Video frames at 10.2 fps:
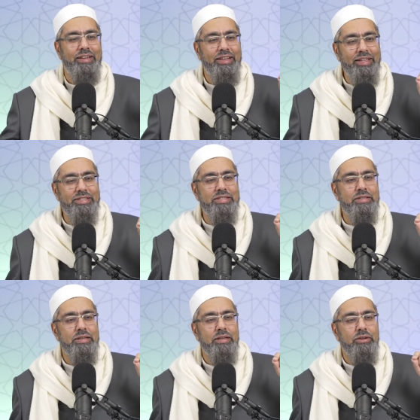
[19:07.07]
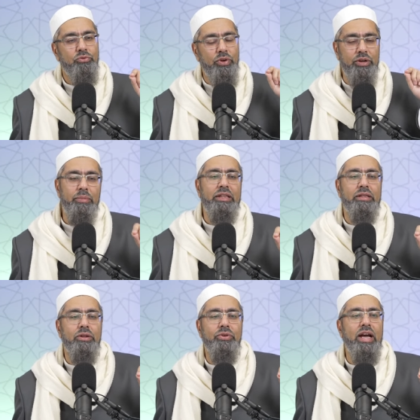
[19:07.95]
its
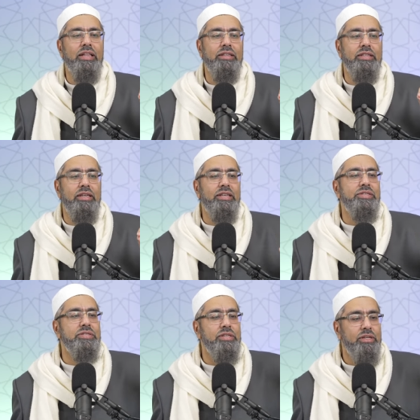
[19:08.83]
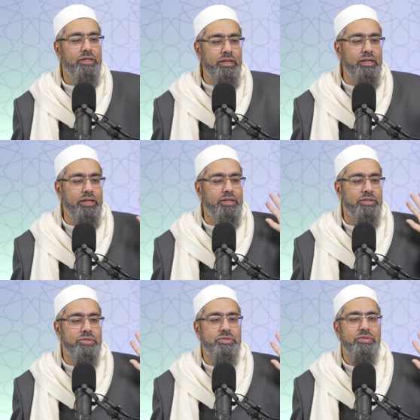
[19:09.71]
fundamental reality is
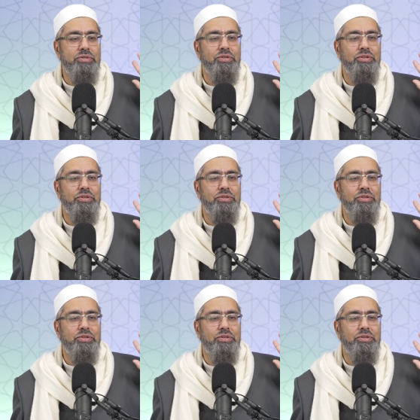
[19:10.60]
neediness.